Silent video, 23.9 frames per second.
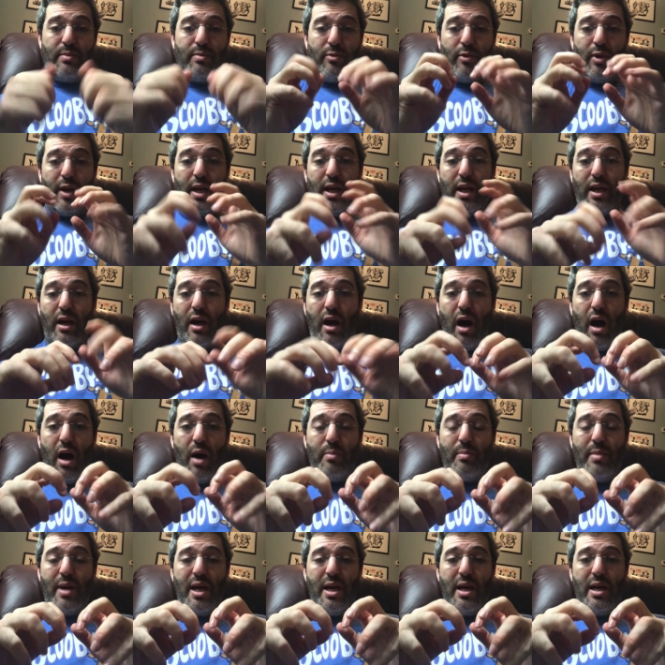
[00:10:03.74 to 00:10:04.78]
write a
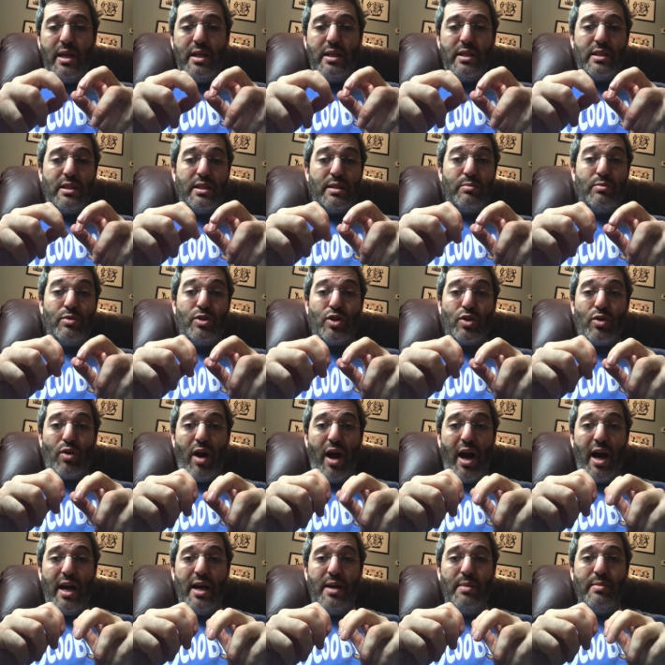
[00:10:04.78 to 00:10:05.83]
comment,
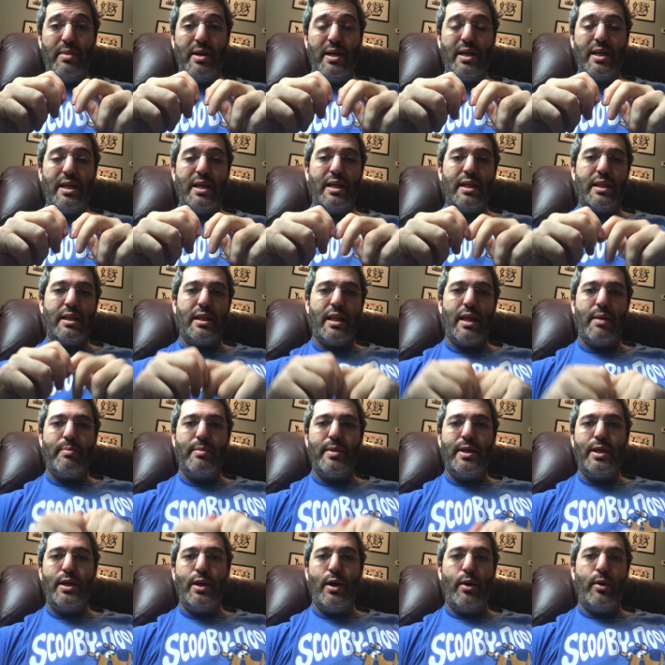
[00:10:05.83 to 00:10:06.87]
subscribe. Let me
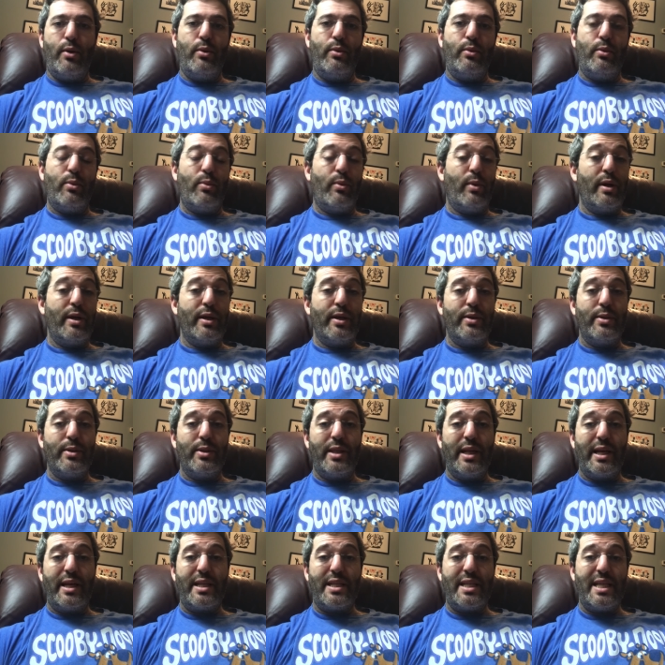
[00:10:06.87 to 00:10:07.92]
know what you would
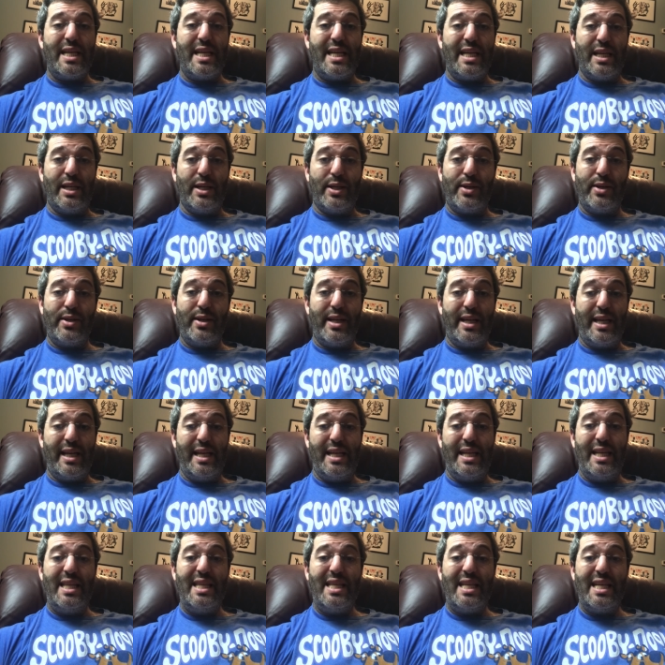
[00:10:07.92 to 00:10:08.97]
like to hear
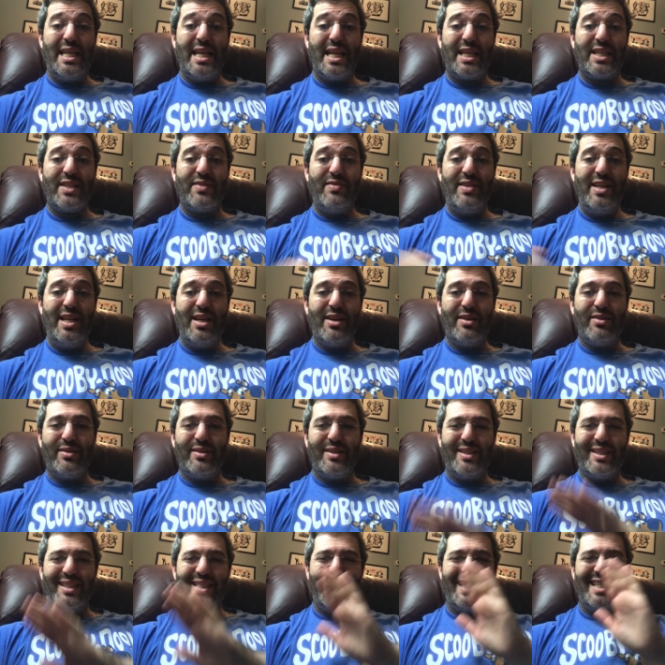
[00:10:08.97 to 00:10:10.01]
in the next video.
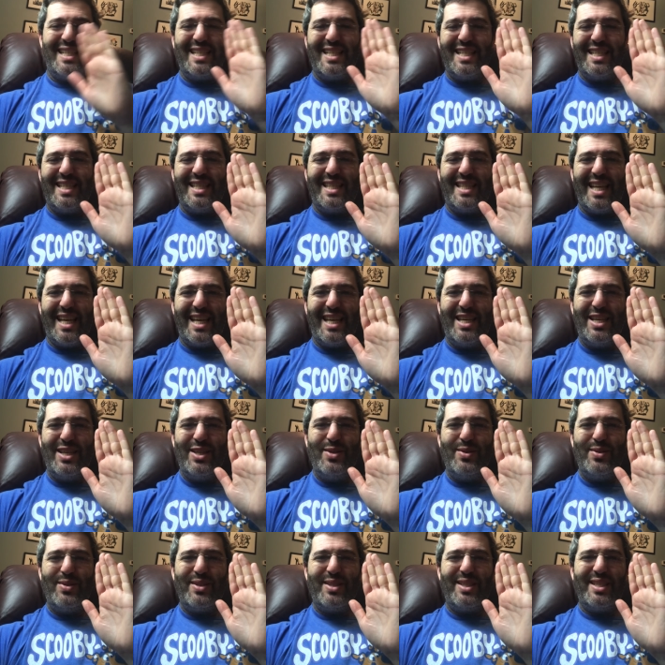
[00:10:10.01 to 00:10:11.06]
Thank you,
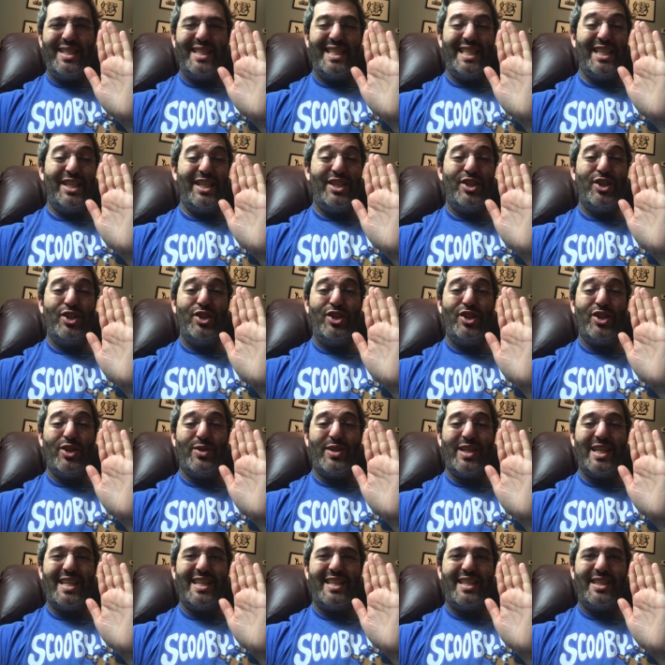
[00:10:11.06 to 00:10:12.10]
Teacher
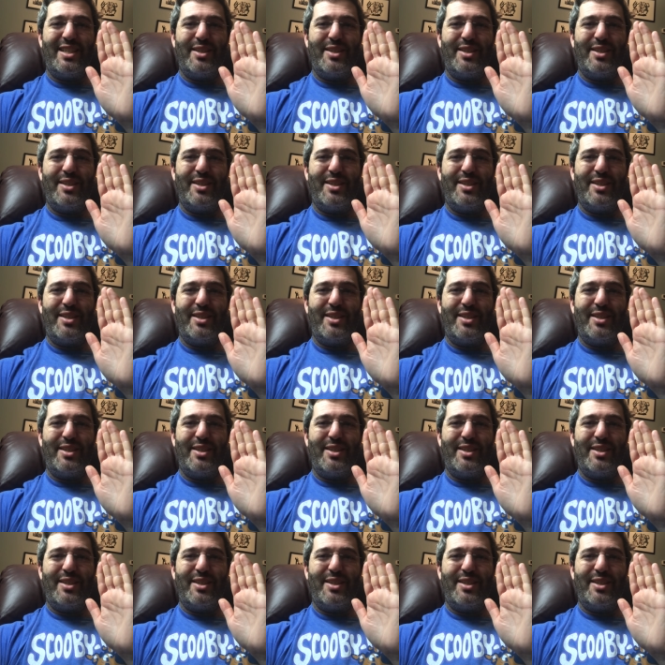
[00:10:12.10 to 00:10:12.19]
Jonah.